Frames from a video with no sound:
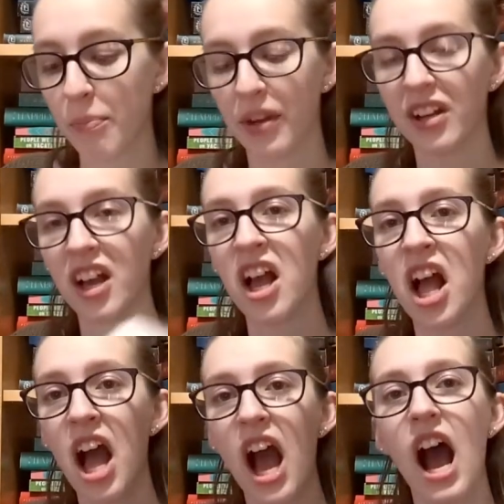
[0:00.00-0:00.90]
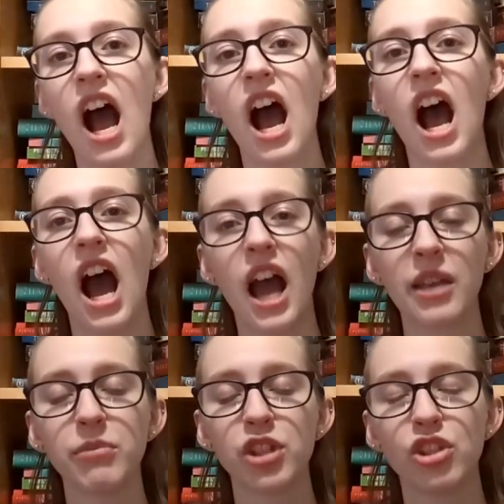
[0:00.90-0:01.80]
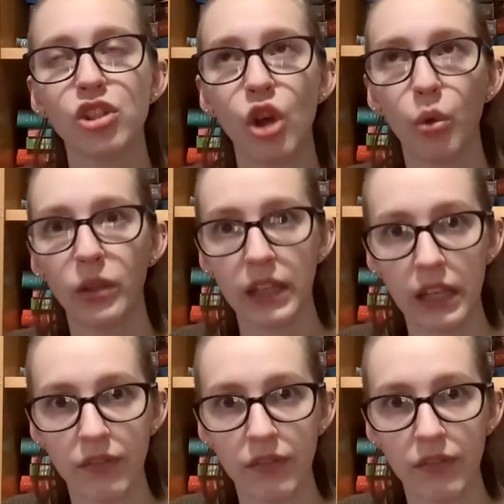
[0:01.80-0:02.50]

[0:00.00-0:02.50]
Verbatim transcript: but I'm just so relieved.